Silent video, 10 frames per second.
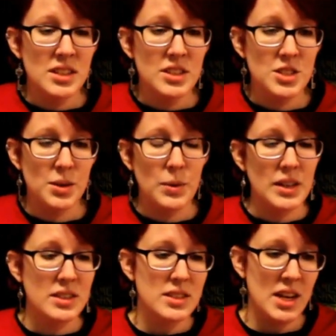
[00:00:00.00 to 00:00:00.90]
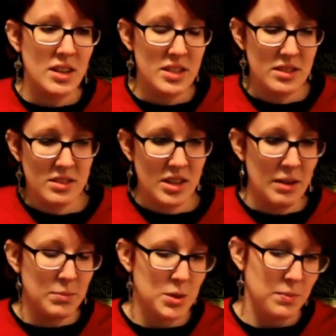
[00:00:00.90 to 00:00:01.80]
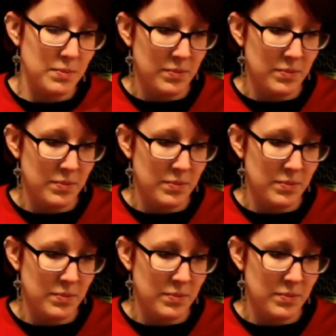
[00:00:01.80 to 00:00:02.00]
so it takes time to